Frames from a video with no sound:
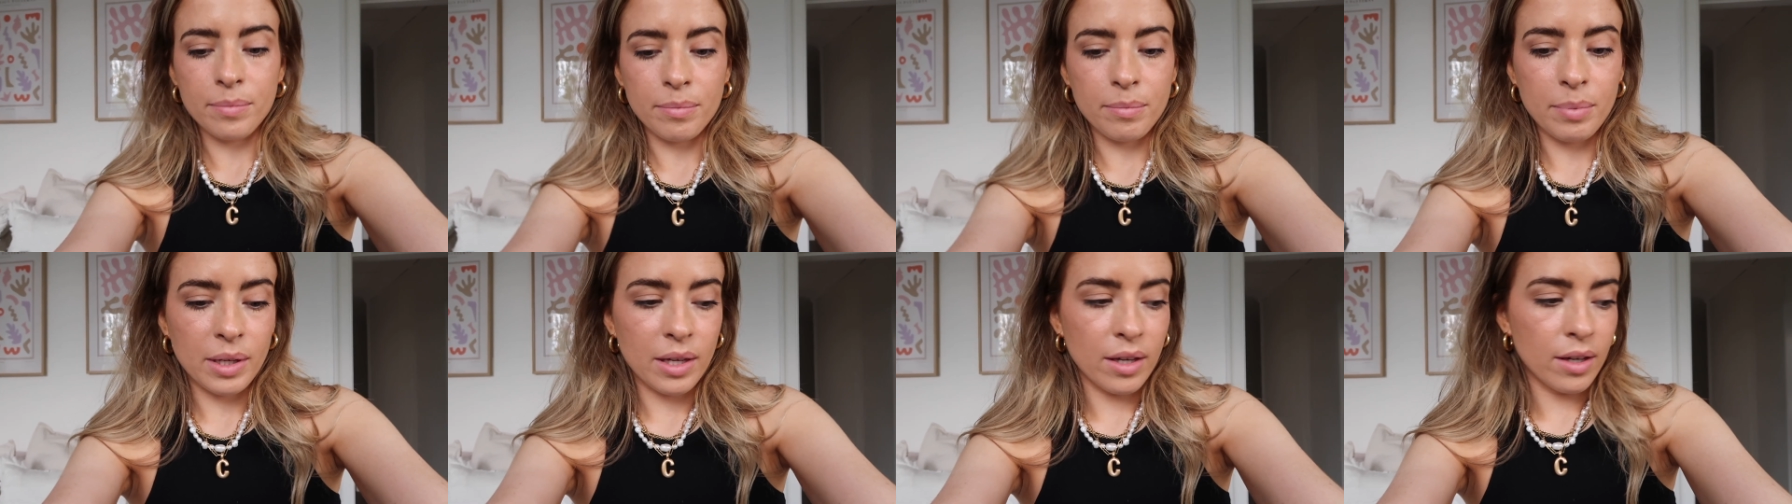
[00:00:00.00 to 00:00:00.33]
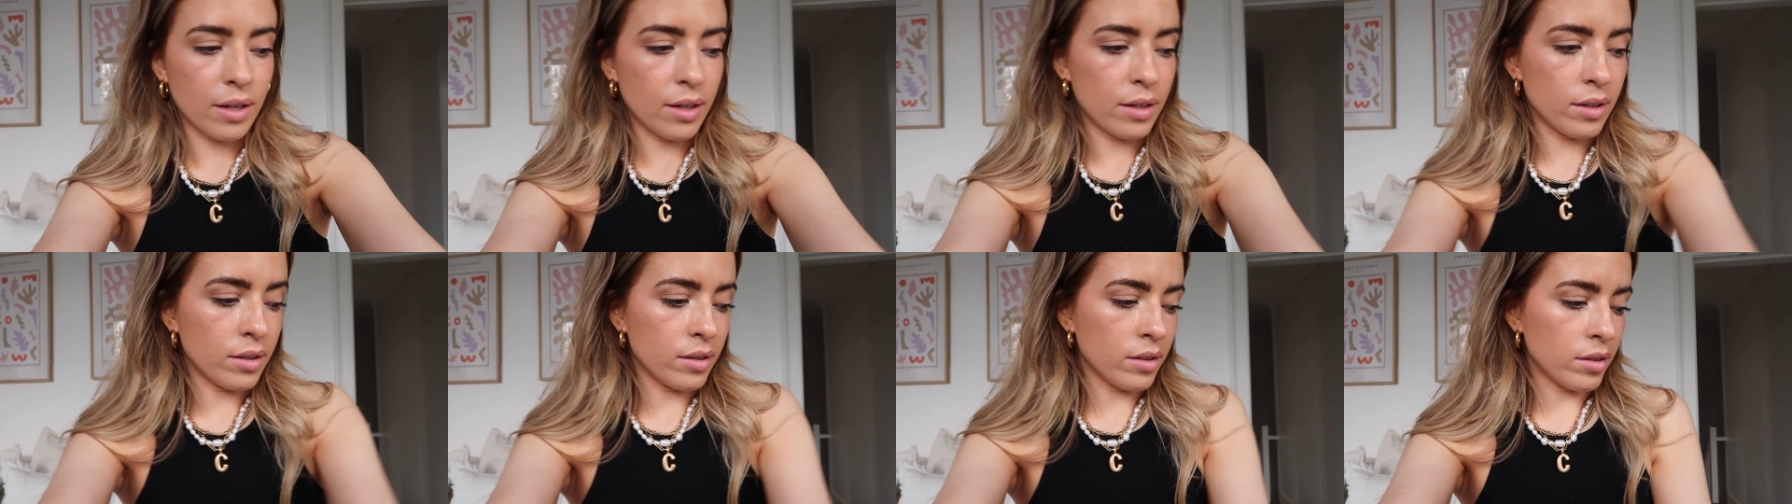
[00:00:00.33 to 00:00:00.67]

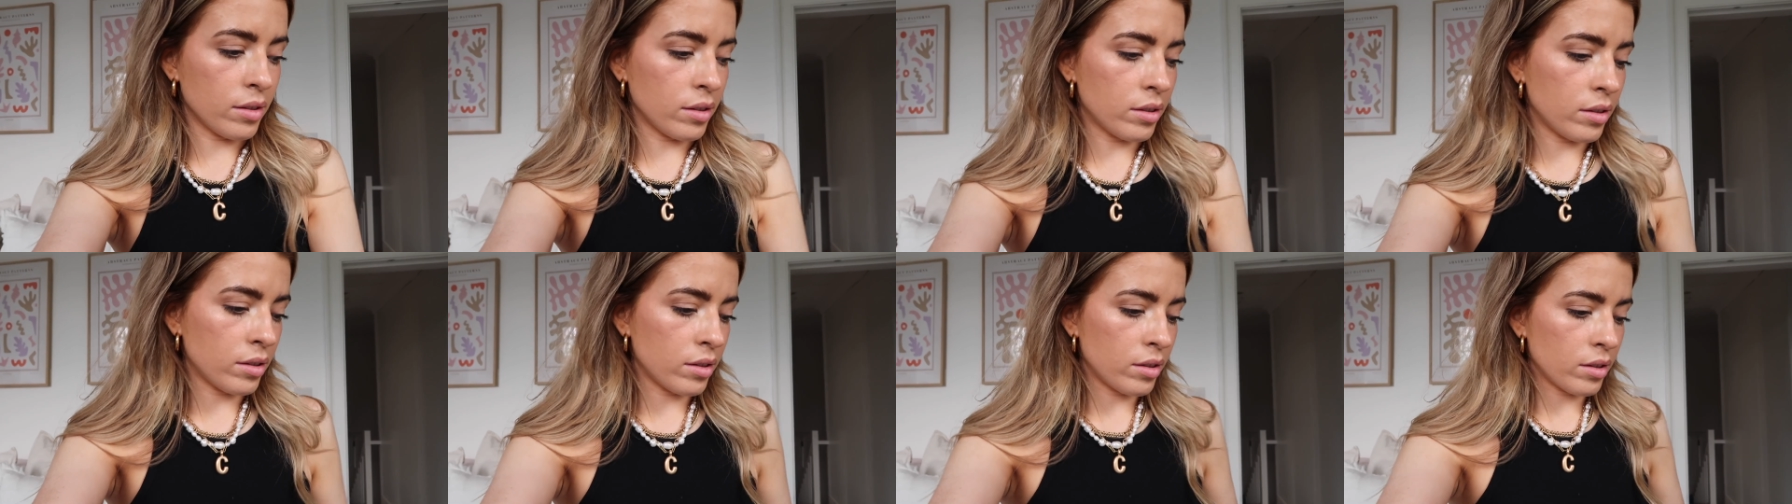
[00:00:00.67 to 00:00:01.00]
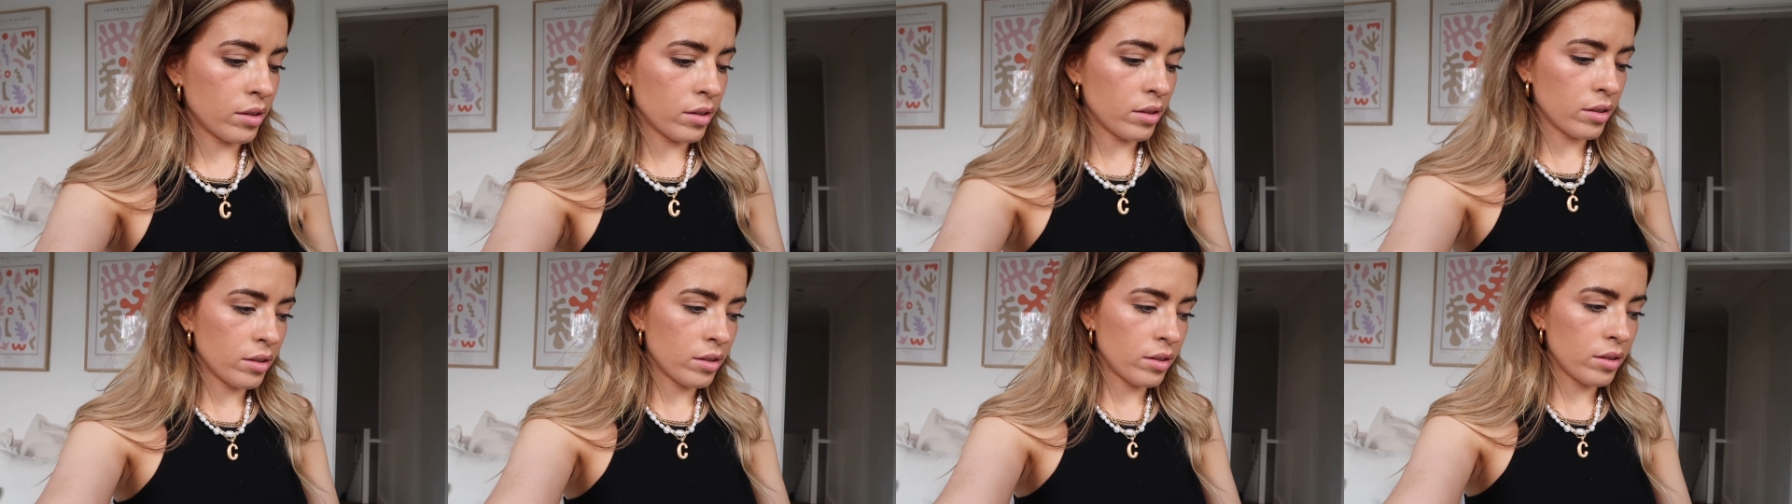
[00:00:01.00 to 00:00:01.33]
because
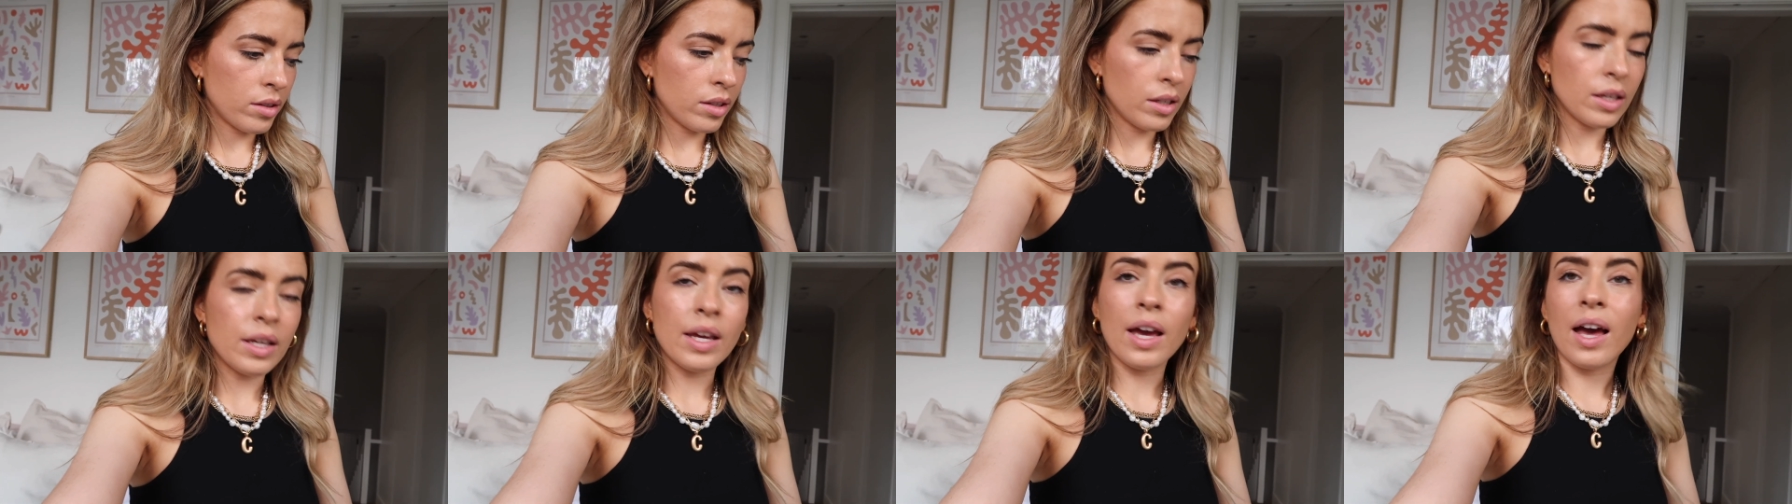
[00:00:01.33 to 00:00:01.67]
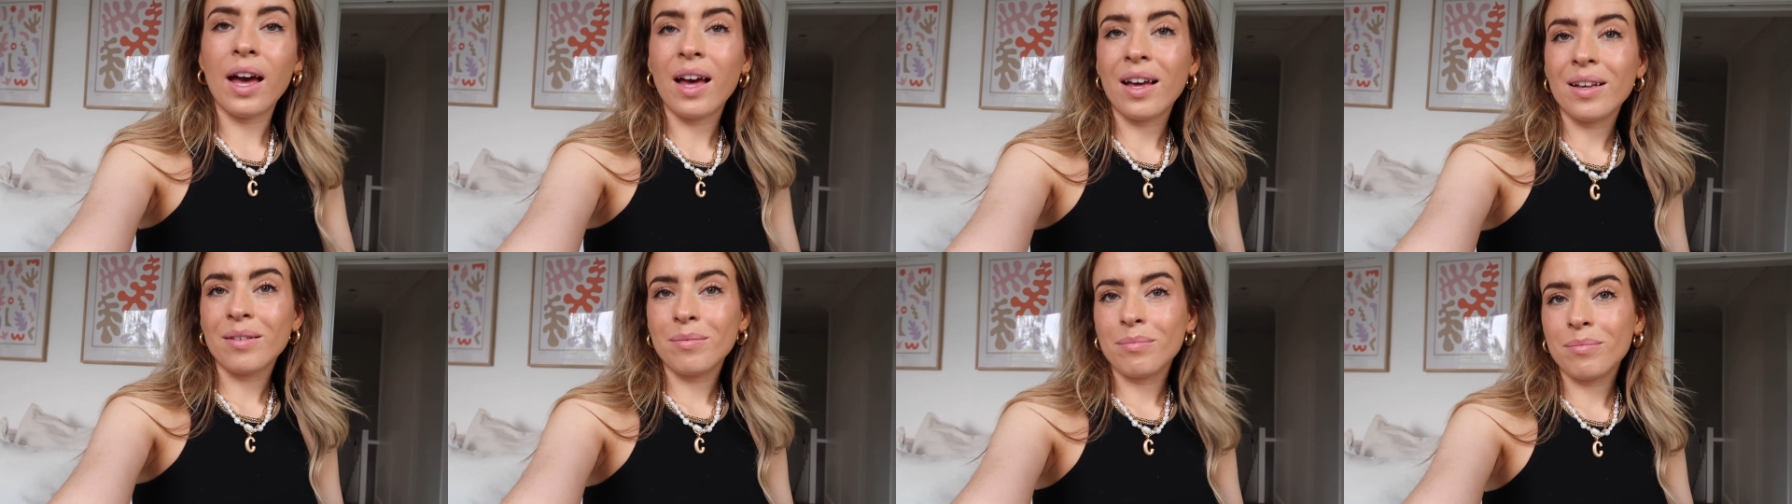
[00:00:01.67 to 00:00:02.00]

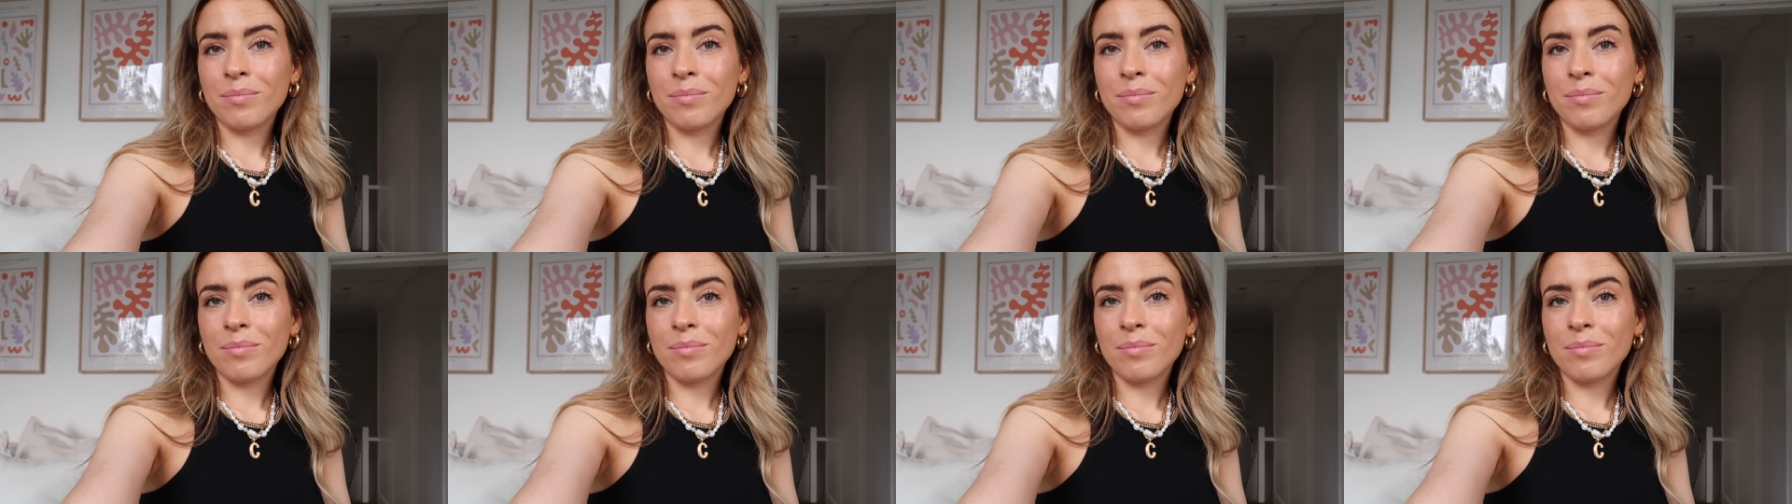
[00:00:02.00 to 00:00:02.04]
yeah,